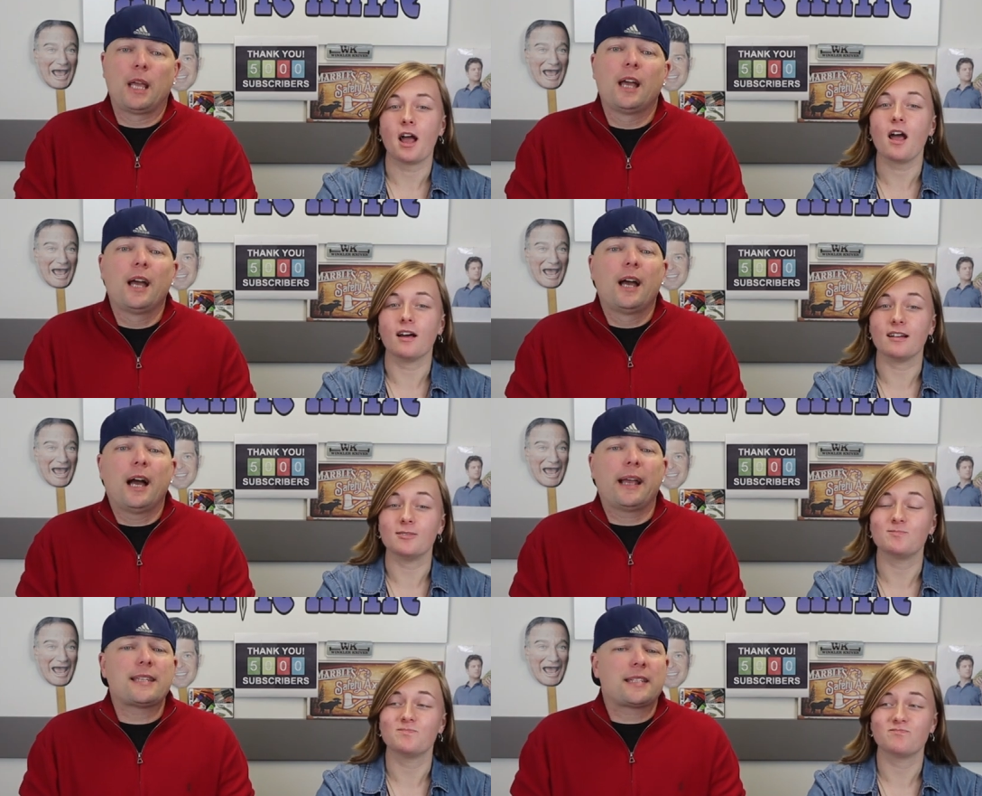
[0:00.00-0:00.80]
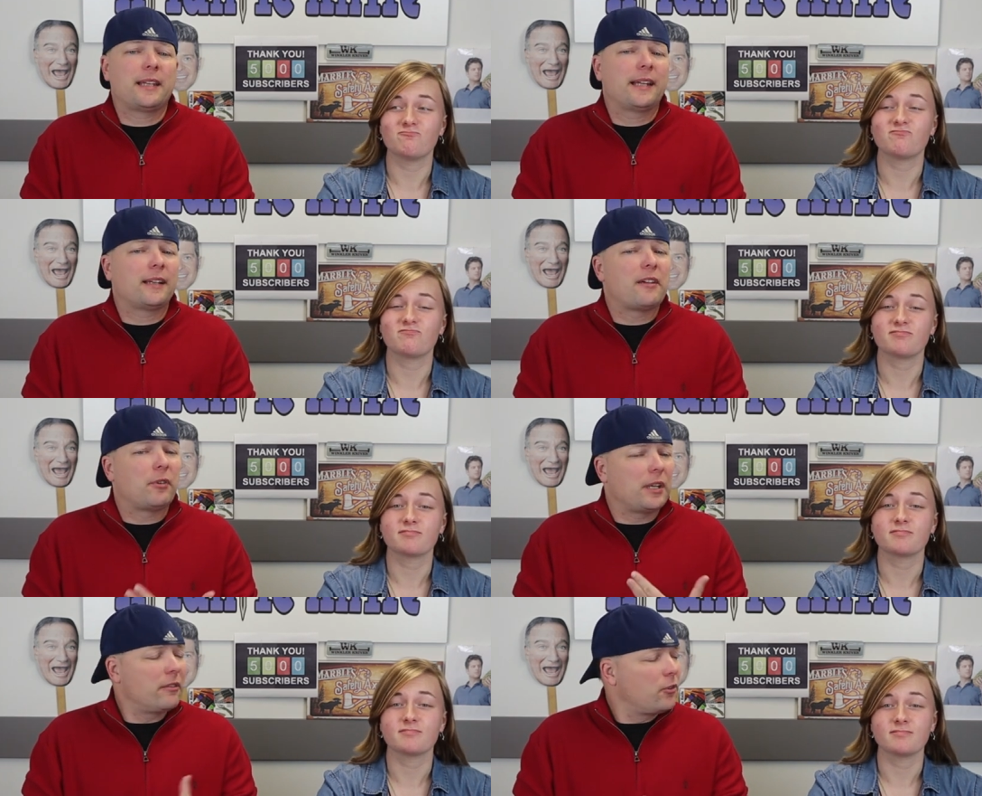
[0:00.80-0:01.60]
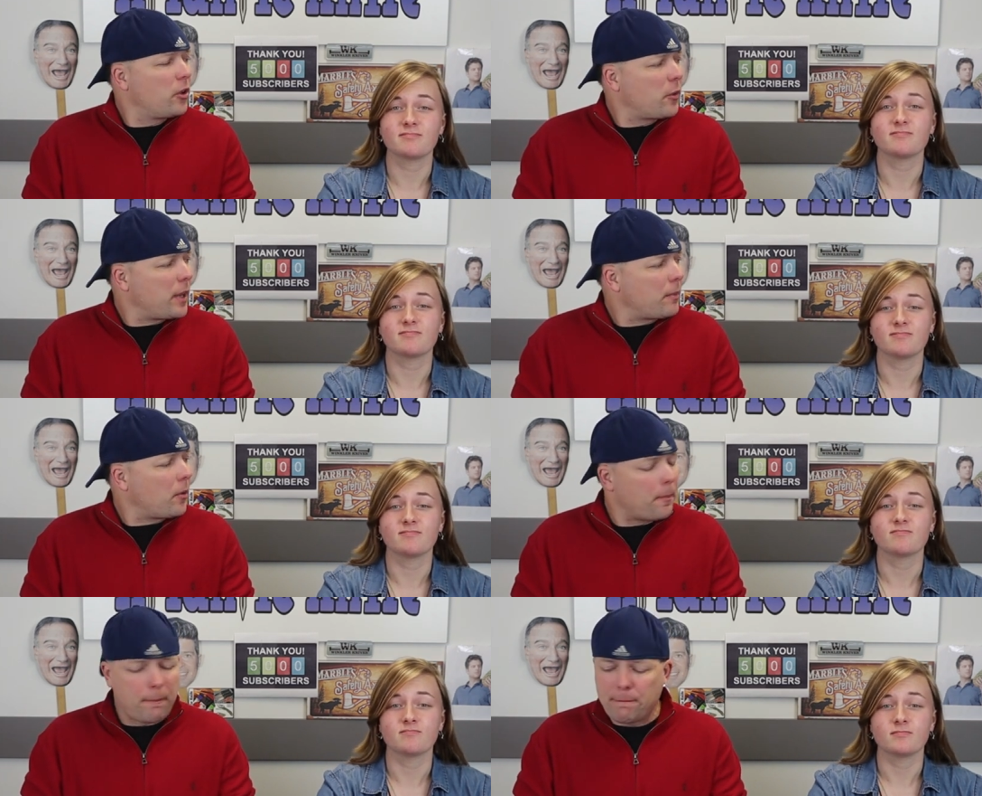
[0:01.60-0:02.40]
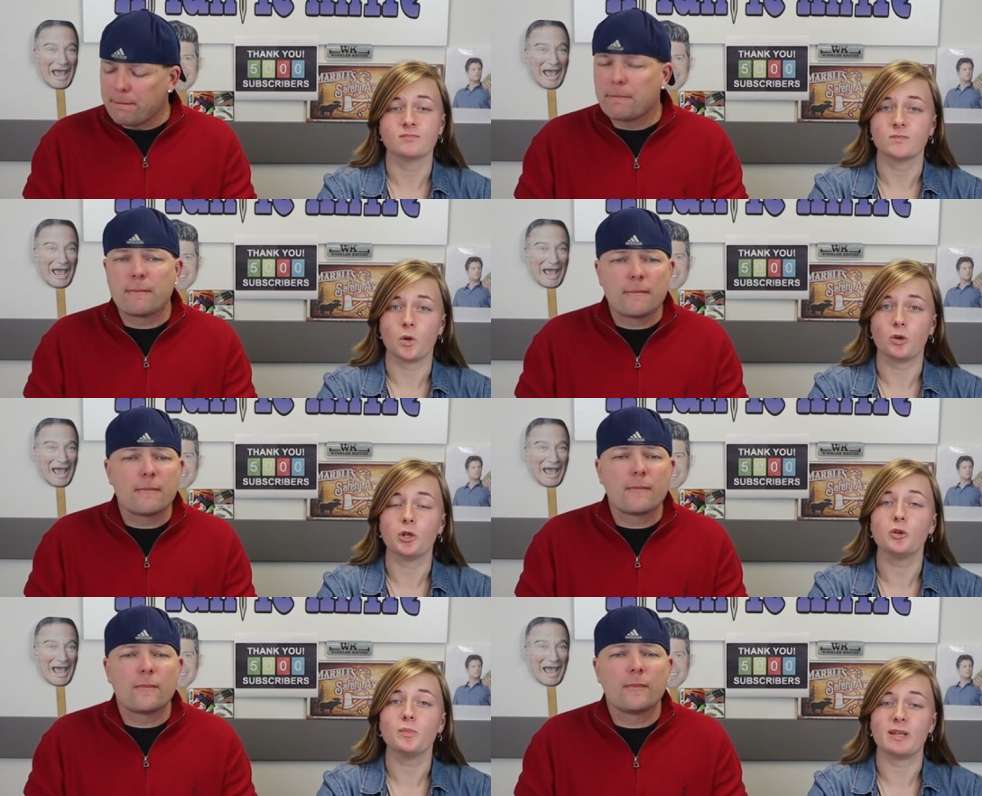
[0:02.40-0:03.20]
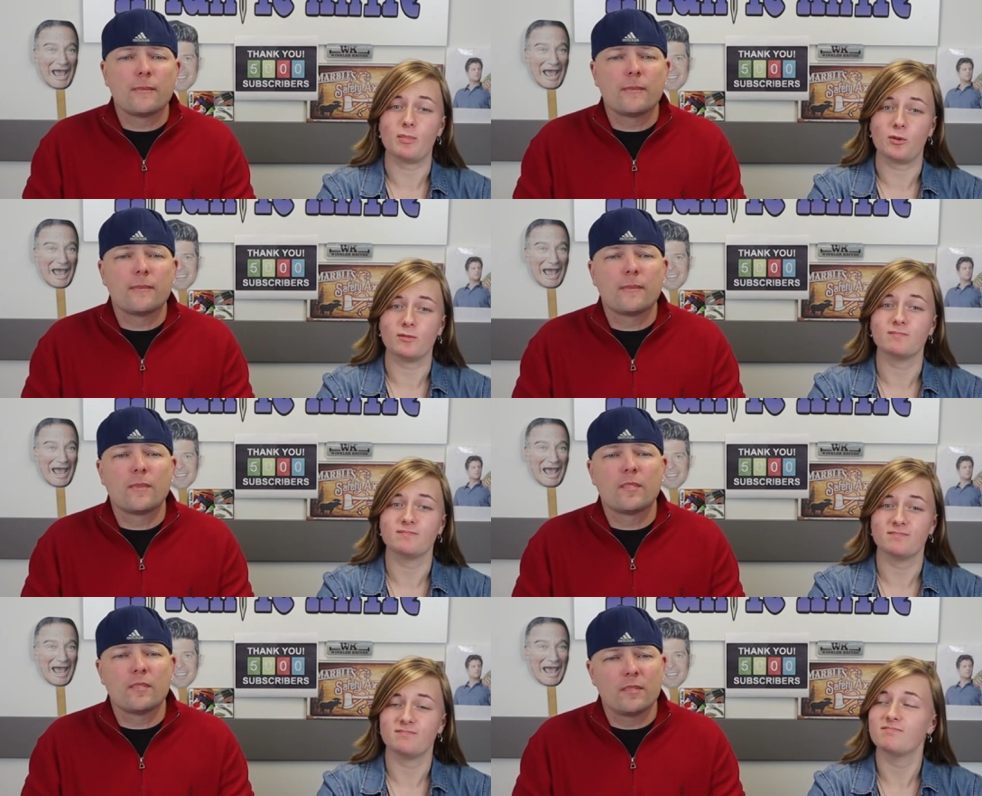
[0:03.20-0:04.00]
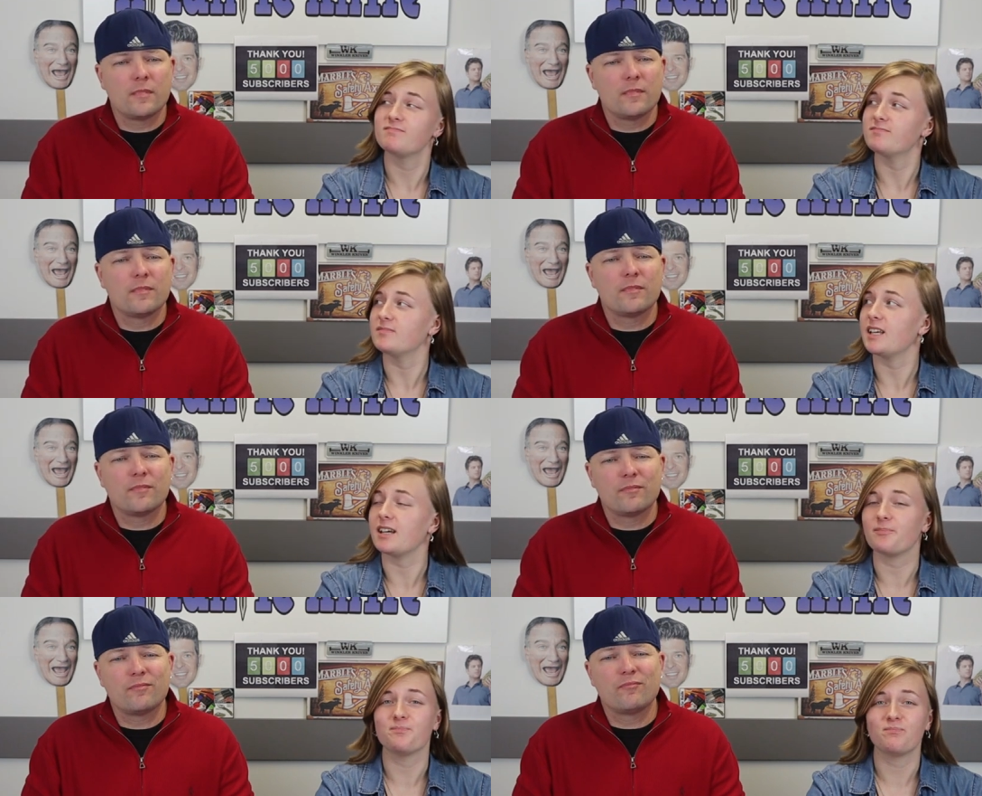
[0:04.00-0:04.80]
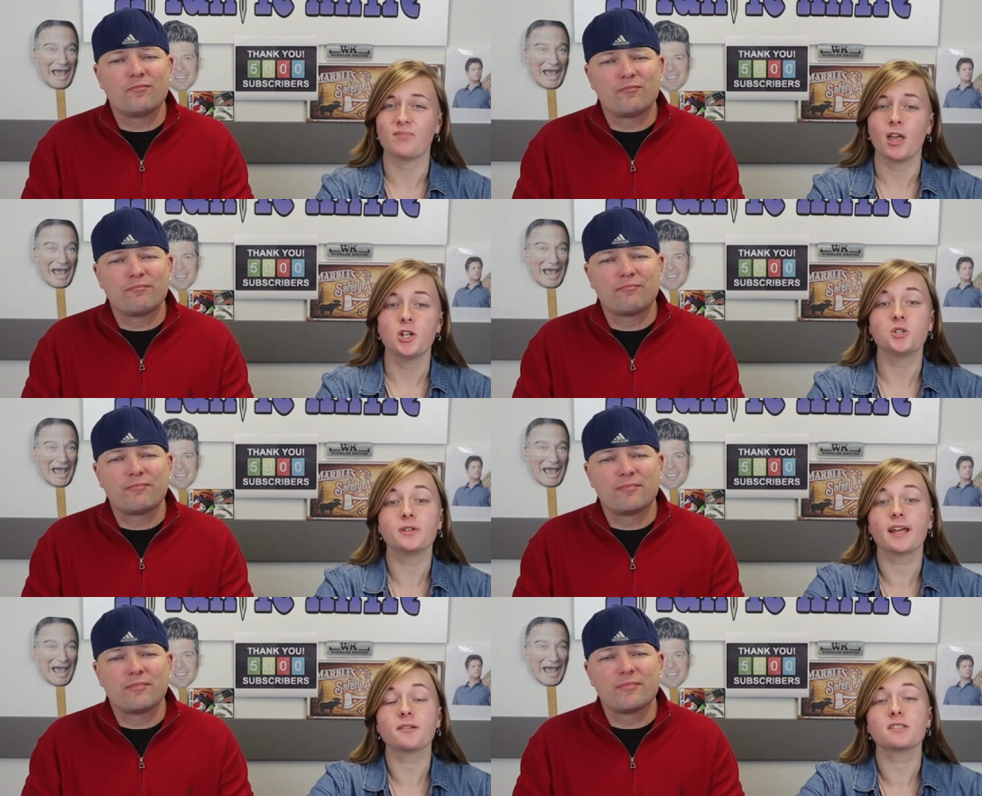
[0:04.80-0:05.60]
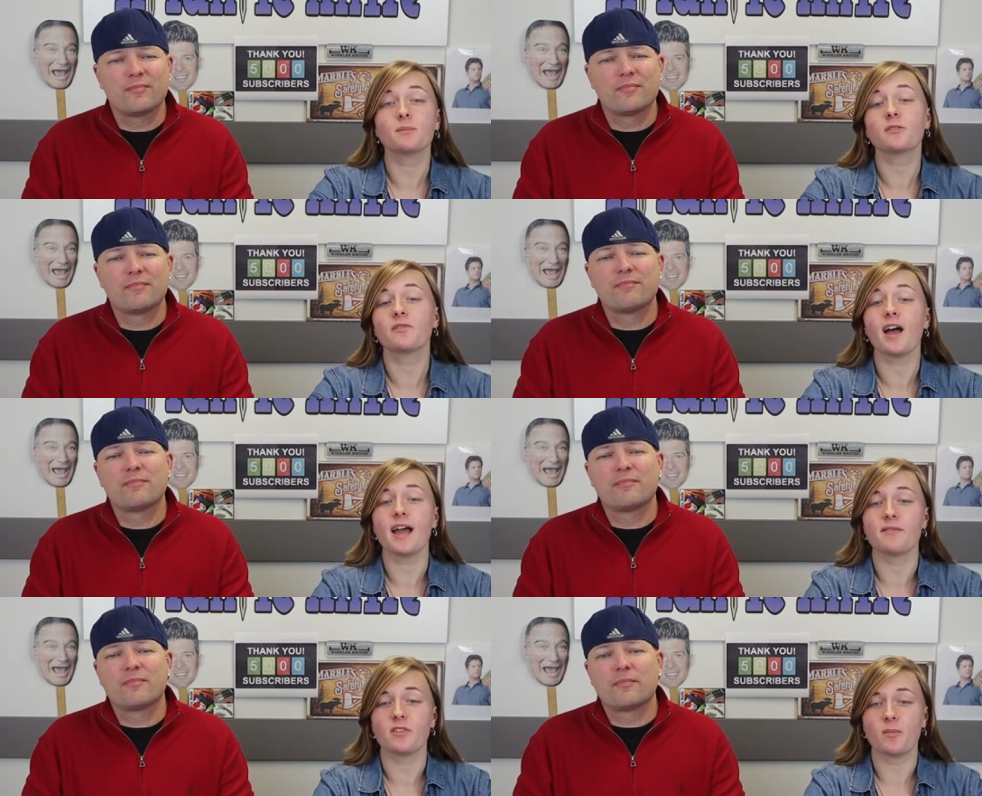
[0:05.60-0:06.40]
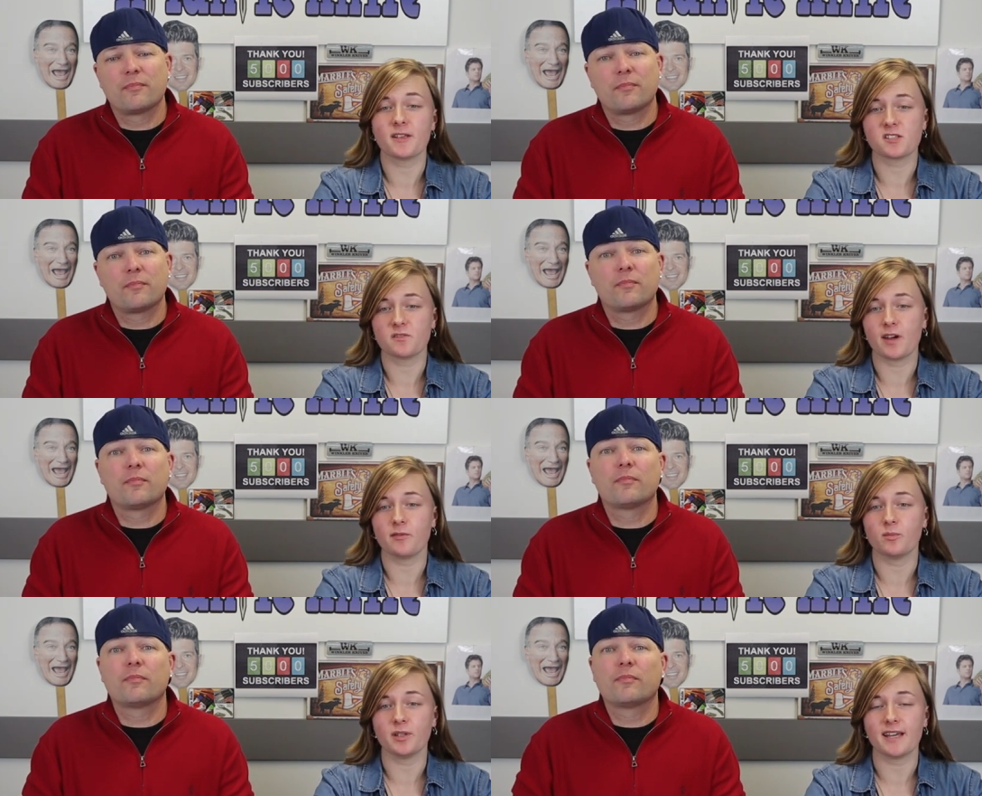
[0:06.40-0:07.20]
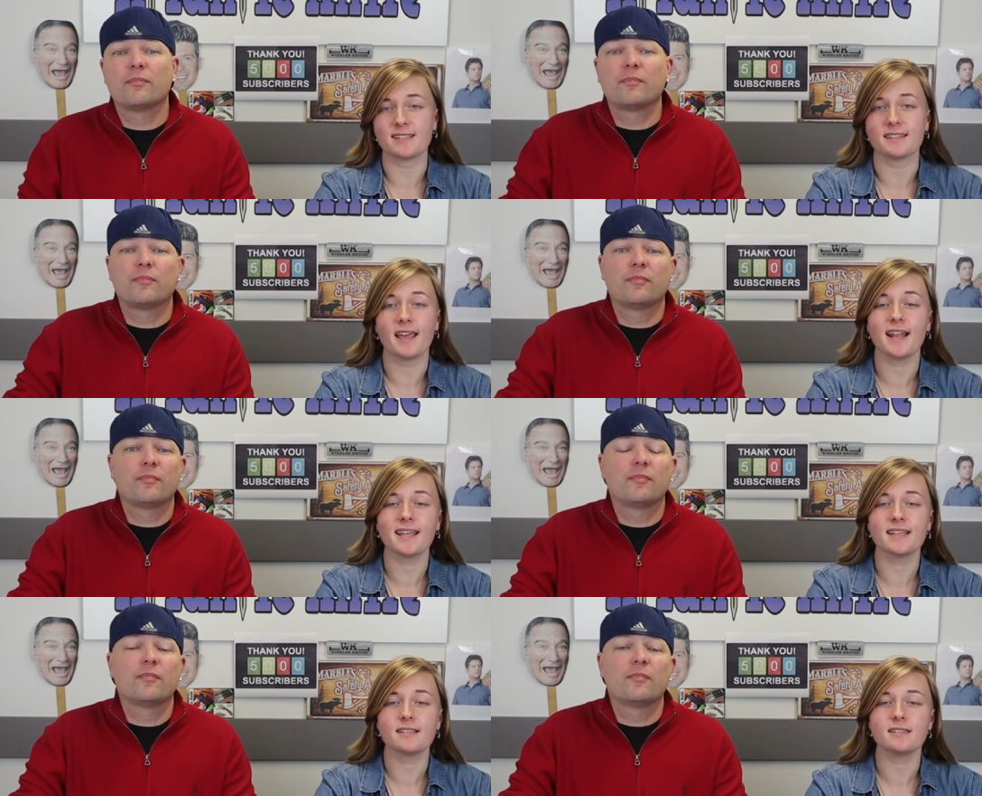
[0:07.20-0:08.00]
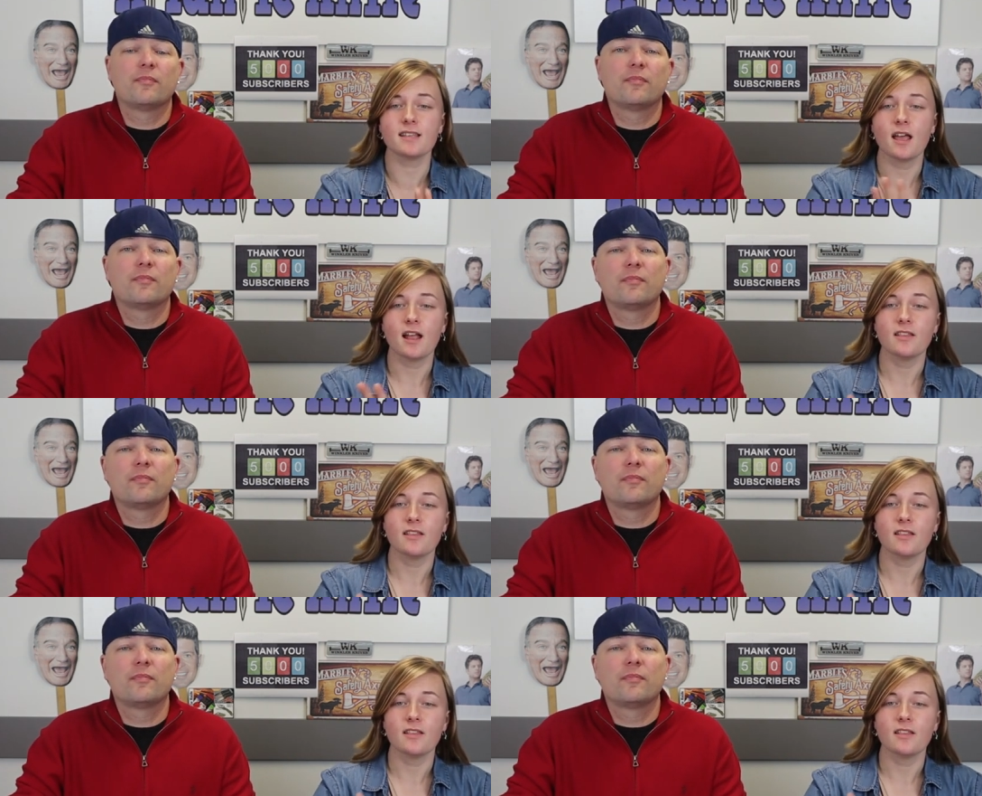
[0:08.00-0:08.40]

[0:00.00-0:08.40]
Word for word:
Speaker 1: Oh.
Speaker 2: I guess Atlantic Knife would need a few other people.
Speaker 1: Or new people. Mm. Yeah. To announce number five of the best survival blades, and that is